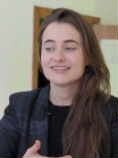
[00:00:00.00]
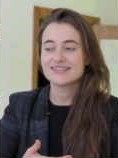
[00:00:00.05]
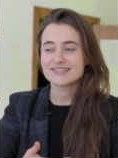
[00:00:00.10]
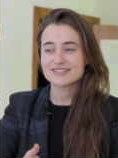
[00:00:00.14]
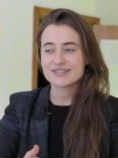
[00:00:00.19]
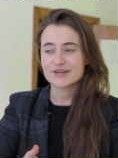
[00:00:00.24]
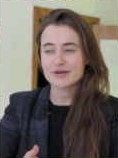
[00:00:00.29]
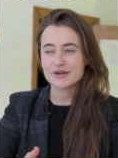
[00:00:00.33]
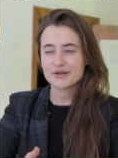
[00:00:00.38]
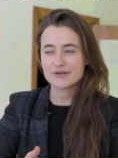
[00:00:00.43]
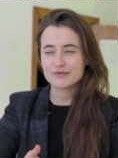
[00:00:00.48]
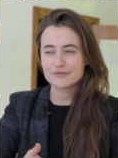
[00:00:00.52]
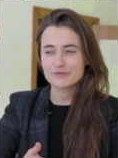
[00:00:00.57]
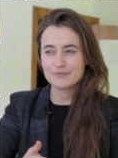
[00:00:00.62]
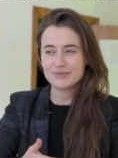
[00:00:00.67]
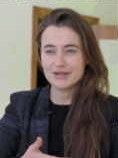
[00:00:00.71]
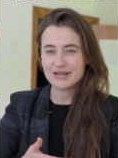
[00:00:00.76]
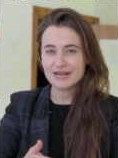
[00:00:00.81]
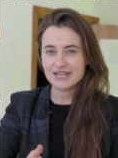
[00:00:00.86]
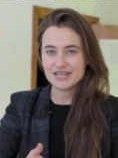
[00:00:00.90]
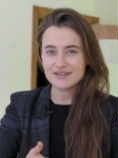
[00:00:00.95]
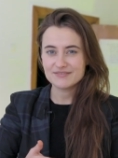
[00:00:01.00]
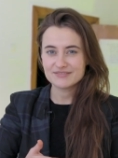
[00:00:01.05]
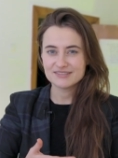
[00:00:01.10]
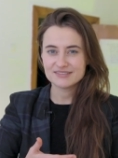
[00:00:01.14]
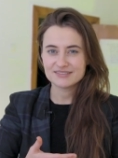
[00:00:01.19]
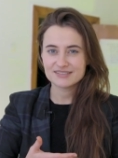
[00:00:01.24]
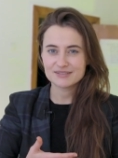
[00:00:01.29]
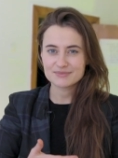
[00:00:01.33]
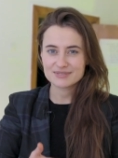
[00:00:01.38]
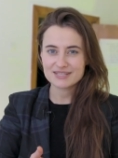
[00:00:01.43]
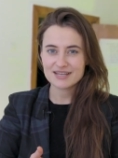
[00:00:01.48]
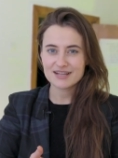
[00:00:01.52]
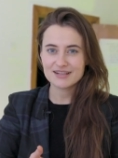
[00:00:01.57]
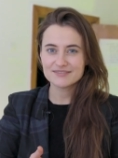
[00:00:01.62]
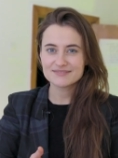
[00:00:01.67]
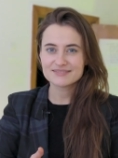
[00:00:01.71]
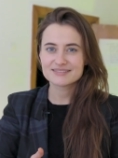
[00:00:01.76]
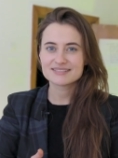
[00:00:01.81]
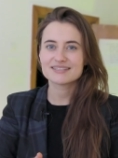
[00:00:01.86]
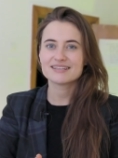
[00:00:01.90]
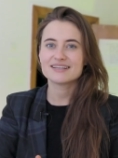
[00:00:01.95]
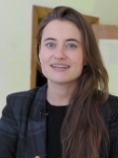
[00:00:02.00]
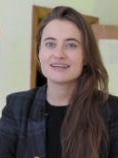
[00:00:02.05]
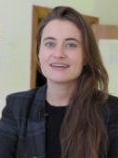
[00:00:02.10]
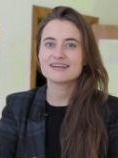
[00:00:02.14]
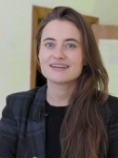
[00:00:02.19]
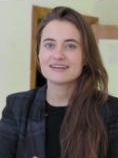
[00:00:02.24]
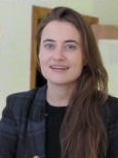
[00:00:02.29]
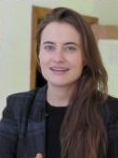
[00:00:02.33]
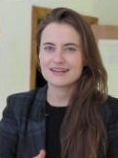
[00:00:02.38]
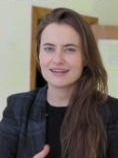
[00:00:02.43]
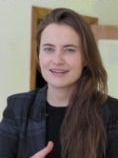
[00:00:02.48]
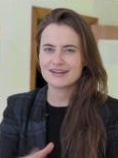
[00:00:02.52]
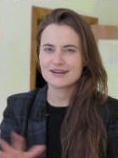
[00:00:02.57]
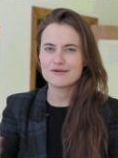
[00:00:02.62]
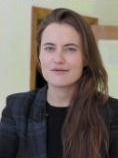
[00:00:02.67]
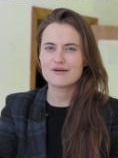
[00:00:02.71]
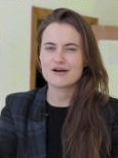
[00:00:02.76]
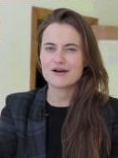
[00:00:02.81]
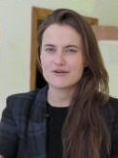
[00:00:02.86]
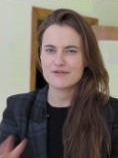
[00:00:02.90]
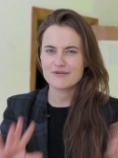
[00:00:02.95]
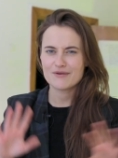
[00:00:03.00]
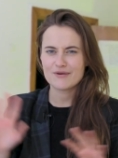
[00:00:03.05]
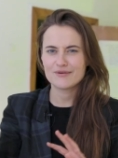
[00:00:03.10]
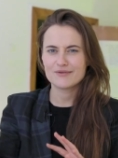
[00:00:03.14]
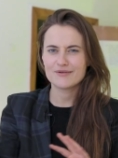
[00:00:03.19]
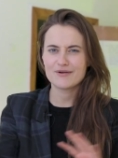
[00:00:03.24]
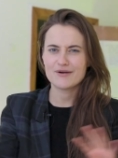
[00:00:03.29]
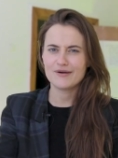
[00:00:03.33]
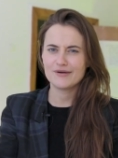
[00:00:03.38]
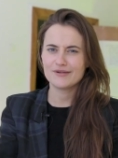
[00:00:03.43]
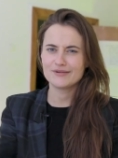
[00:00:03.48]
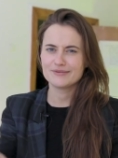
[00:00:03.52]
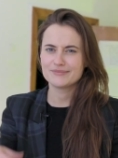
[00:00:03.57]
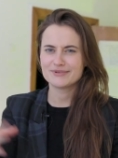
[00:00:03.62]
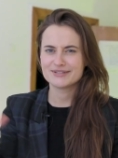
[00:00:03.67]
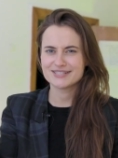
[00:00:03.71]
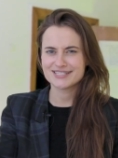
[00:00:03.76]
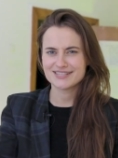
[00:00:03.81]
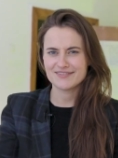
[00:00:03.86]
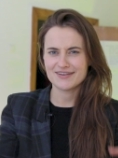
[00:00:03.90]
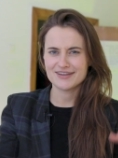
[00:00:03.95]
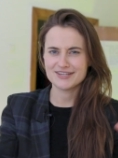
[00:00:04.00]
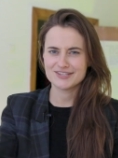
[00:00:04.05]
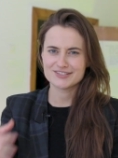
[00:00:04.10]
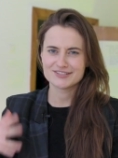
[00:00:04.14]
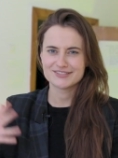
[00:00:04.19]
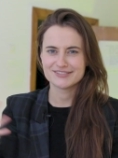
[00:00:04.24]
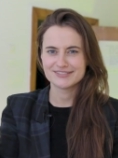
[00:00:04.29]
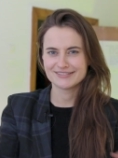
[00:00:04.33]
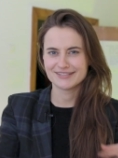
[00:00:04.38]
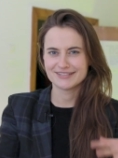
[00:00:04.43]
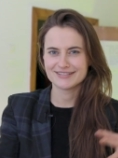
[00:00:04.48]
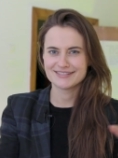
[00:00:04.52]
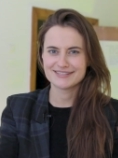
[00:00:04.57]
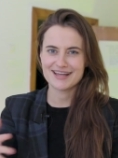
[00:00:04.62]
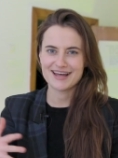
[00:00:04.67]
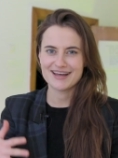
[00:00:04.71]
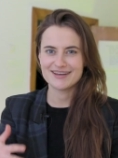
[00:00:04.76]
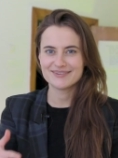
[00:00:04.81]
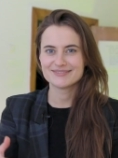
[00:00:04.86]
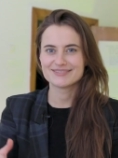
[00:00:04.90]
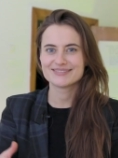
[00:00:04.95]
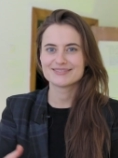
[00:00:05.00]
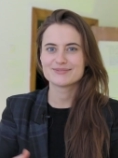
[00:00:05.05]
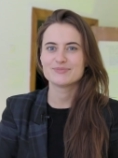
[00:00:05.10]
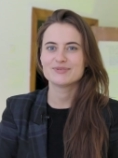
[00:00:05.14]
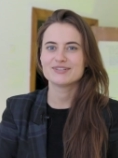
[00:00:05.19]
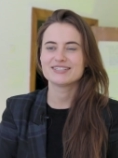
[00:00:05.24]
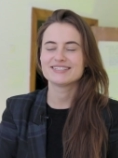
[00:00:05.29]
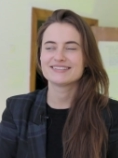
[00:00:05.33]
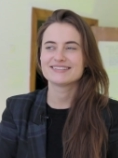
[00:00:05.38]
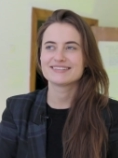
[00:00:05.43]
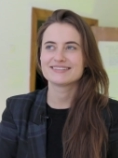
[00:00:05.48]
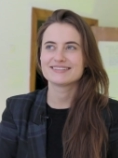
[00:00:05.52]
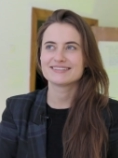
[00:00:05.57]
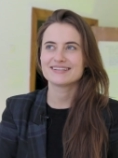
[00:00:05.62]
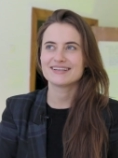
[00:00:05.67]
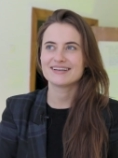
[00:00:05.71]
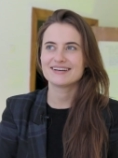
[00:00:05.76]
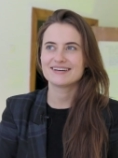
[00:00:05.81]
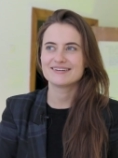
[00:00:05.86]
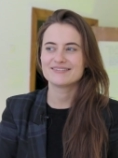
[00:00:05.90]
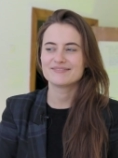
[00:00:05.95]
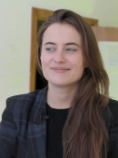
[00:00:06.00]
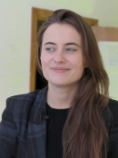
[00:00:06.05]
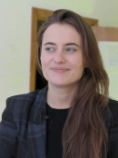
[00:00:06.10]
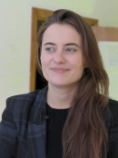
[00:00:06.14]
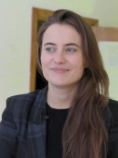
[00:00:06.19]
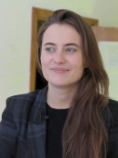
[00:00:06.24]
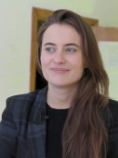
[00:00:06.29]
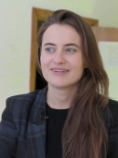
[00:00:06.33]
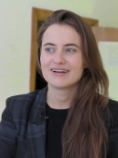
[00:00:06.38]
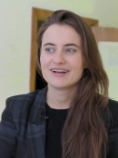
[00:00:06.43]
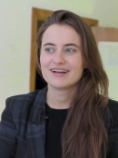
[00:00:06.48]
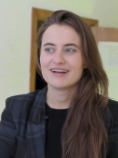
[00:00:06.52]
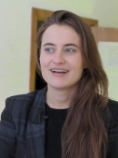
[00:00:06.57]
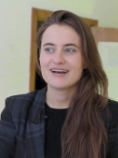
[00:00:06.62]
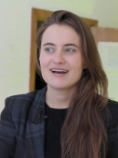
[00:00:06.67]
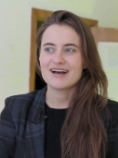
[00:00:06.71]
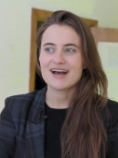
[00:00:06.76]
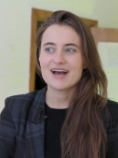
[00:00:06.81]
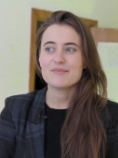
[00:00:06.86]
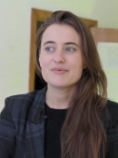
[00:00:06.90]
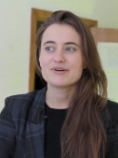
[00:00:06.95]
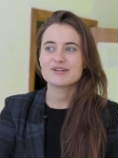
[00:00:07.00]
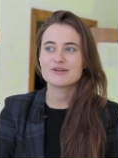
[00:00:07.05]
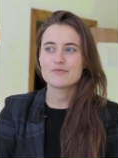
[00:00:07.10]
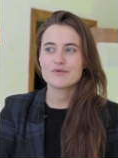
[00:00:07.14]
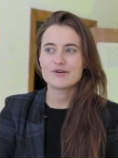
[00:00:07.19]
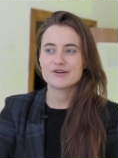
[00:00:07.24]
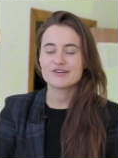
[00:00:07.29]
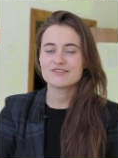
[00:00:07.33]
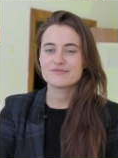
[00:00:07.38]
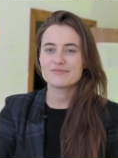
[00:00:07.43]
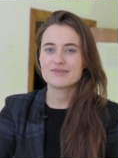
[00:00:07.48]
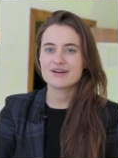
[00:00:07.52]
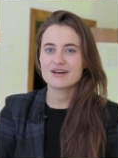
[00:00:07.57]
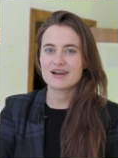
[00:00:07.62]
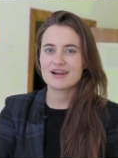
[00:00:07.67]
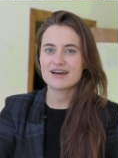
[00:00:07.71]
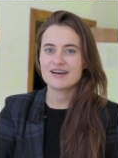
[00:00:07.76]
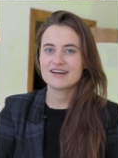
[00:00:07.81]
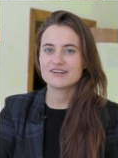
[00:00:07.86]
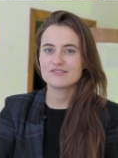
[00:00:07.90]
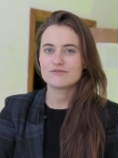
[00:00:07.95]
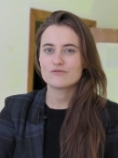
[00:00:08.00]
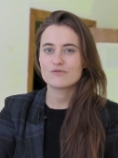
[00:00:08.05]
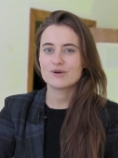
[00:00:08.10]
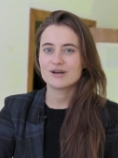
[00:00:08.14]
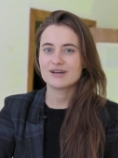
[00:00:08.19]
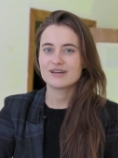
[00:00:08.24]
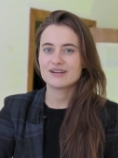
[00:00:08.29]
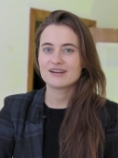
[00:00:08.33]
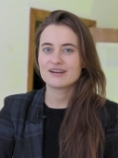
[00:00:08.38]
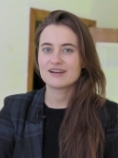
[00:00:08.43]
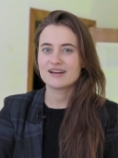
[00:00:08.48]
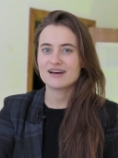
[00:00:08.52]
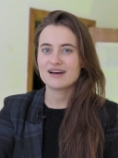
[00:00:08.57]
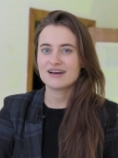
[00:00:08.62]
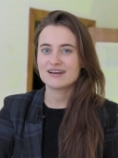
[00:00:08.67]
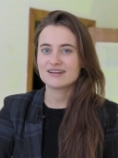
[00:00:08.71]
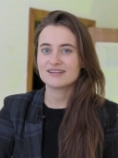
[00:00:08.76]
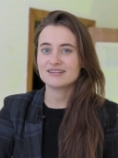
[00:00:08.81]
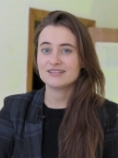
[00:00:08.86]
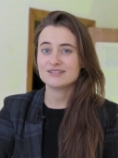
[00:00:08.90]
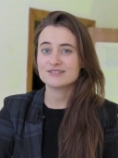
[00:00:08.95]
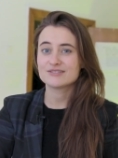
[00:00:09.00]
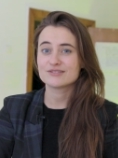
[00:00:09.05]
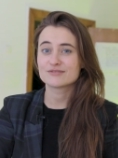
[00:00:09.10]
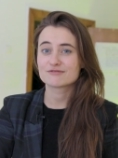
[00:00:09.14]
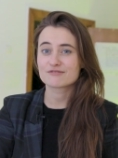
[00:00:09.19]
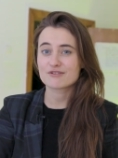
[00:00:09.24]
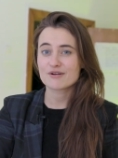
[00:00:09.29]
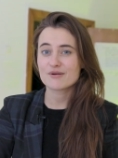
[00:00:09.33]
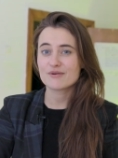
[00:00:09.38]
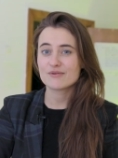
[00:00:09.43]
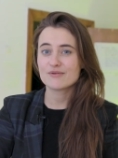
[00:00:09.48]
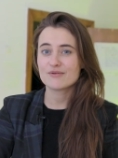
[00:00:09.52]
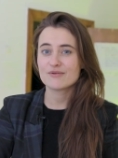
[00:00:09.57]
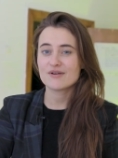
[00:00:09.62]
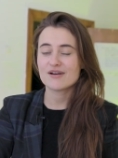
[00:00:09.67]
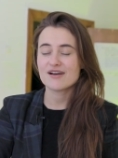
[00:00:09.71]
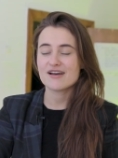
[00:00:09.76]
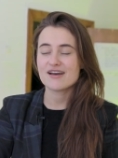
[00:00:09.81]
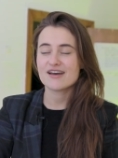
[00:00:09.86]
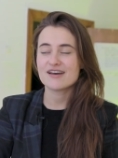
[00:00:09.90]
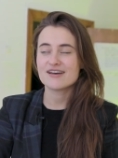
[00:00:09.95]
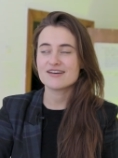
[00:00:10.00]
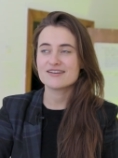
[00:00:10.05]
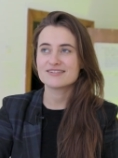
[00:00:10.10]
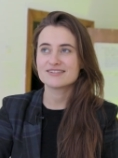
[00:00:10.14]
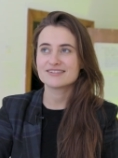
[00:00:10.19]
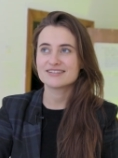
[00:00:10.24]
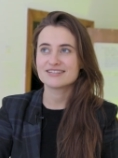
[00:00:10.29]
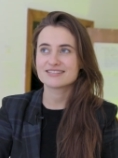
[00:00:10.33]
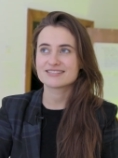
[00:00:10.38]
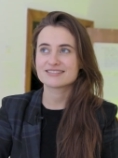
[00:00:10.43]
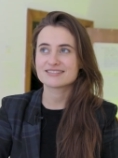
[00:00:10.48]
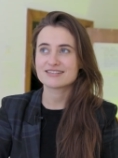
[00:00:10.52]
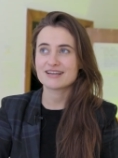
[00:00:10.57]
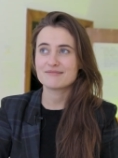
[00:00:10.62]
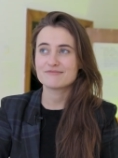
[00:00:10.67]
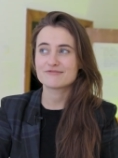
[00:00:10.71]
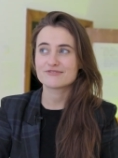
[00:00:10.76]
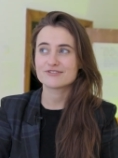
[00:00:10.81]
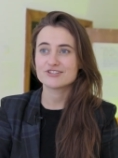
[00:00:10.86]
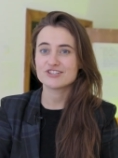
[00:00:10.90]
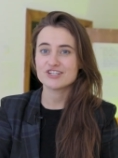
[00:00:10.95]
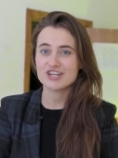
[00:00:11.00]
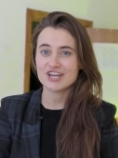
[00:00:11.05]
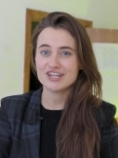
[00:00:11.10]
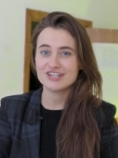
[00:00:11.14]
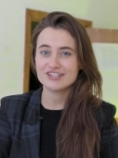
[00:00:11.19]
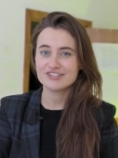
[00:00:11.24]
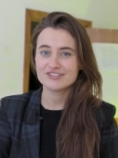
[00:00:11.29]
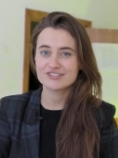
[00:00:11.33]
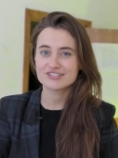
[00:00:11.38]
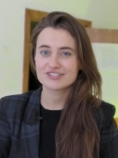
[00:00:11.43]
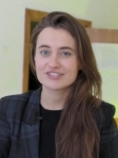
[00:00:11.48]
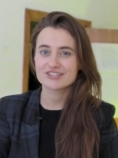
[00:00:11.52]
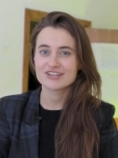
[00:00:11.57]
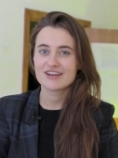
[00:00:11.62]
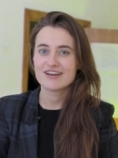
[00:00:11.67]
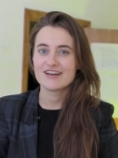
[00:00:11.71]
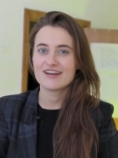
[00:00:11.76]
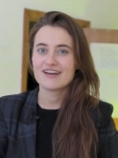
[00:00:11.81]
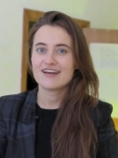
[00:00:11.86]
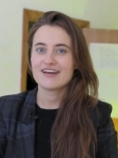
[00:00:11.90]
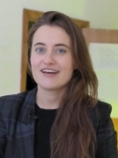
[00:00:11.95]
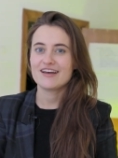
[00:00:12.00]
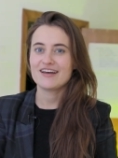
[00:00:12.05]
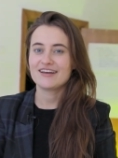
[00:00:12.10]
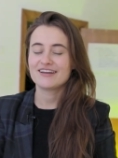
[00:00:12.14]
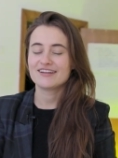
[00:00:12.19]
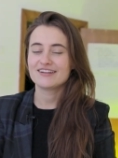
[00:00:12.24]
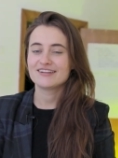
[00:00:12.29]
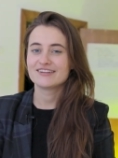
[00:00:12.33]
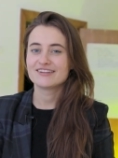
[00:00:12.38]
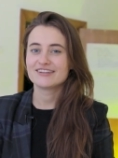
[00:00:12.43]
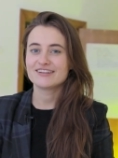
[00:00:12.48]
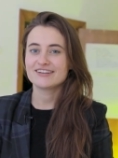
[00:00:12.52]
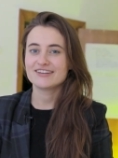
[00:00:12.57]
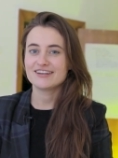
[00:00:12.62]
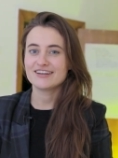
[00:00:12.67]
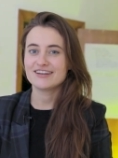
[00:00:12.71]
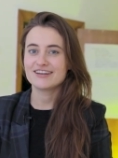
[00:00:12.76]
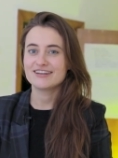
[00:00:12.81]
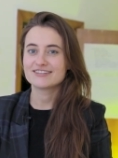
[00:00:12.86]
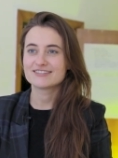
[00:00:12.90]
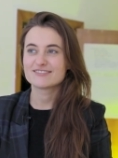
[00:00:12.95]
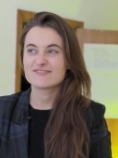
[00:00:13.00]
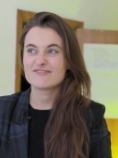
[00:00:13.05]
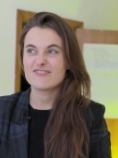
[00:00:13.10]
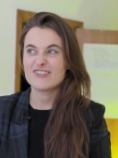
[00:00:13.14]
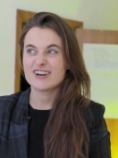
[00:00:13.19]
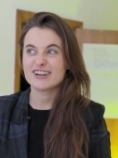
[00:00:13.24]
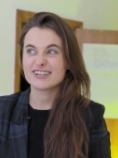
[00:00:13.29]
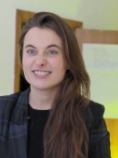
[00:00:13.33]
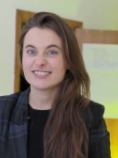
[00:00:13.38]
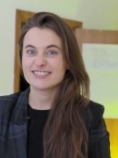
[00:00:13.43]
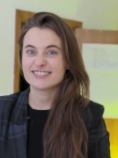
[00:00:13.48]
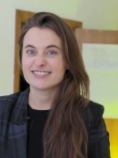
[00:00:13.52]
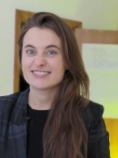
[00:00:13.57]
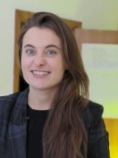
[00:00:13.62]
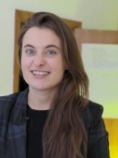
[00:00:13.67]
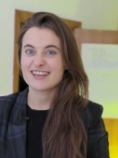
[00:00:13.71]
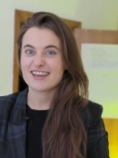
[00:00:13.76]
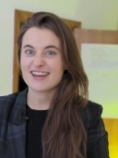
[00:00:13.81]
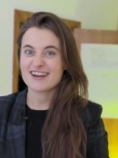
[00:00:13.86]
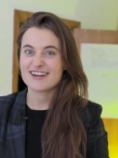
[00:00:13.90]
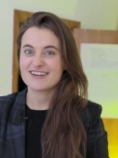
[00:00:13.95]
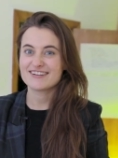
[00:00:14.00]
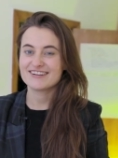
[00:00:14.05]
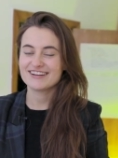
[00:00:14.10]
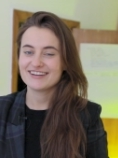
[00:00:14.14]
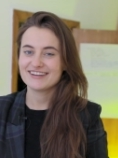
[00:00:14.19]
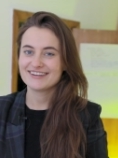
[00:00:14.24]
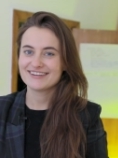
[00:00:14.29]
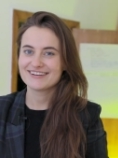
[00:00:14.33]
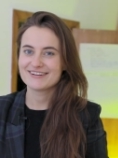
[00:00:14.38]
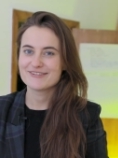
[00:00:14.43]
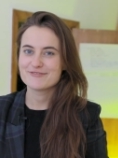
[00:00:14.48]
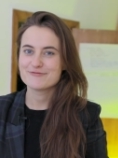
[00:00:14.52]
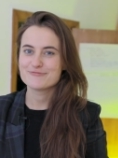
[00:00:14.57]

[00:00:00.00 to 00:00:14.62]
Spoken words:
they sort of believed in themselves, and I know how all motivational this sounds, but I'm at a point of my life when I need to grow, and it's time for change, and it's fucking scary,